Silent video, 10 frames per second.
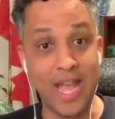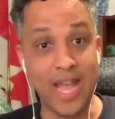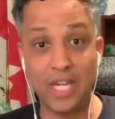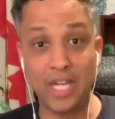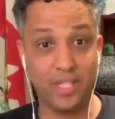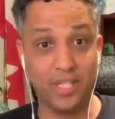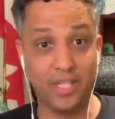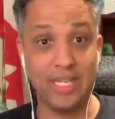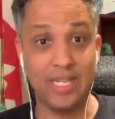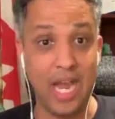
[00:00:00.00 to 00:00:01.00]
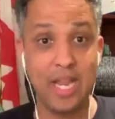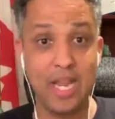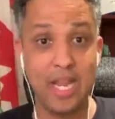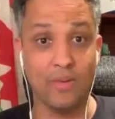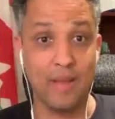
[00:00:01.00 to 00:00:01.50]
they actually did
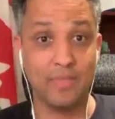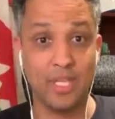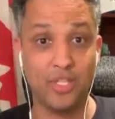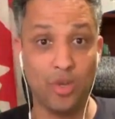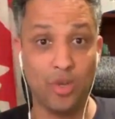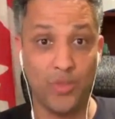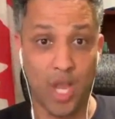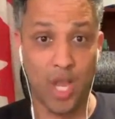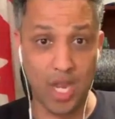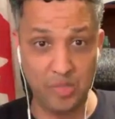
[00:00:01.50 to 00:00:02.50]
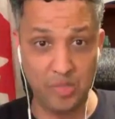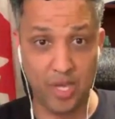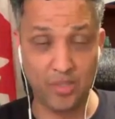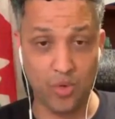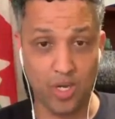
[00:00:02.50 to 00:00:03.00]
diagrams that showed where the
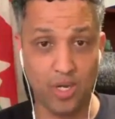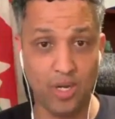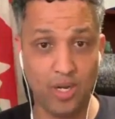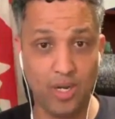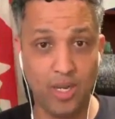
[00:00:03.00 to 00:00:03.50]
hotspots were